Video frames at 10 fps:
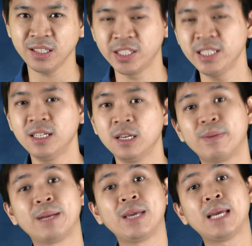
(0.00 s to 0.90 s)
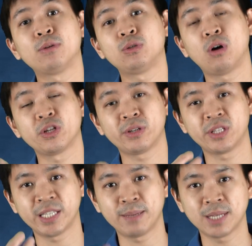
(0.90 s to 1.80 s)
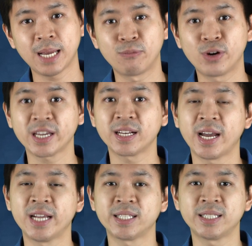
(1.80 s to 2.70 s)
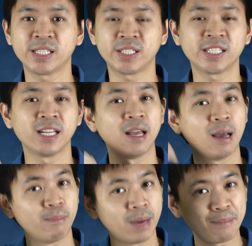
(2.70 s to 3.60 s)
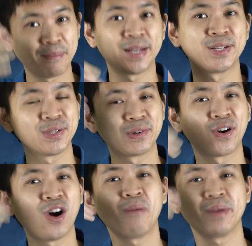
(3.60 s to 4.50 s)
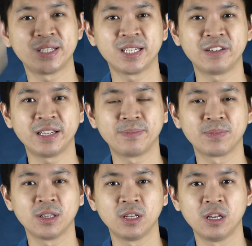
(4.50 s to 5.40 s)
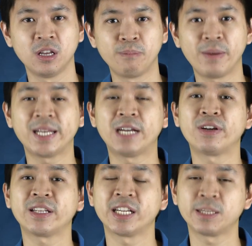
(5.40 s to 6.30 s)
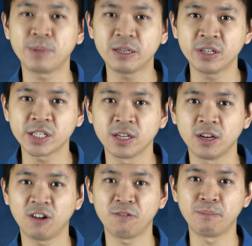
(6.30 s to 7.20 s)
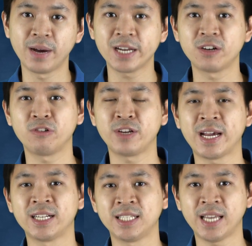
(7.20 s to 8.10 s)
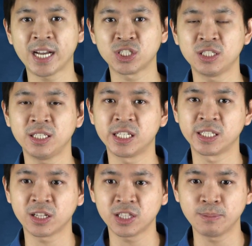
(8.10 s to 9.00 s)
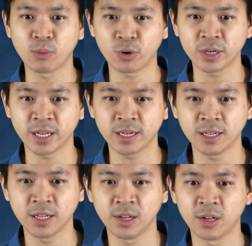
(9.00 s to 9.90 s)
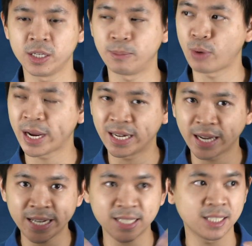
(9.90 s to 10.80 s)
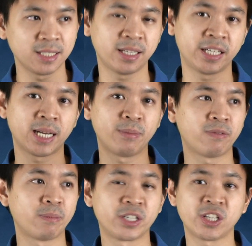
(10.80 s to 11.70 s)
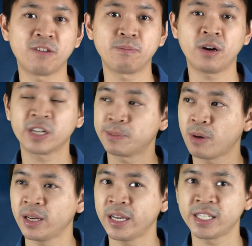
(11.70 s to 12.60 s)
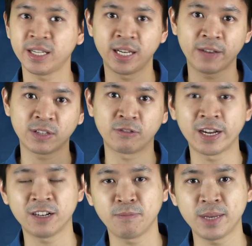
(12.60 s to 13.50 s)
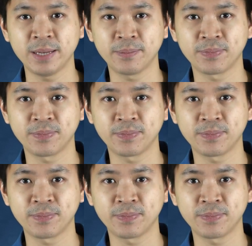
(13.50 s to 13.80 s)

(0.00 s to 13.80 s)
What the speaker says: See? But I'm able to also at the same time recognize that that's just my mental commentary. My direct experience of my current reality actually is nothing more than the bright light that's coming from the softbox spotlights left and right of me.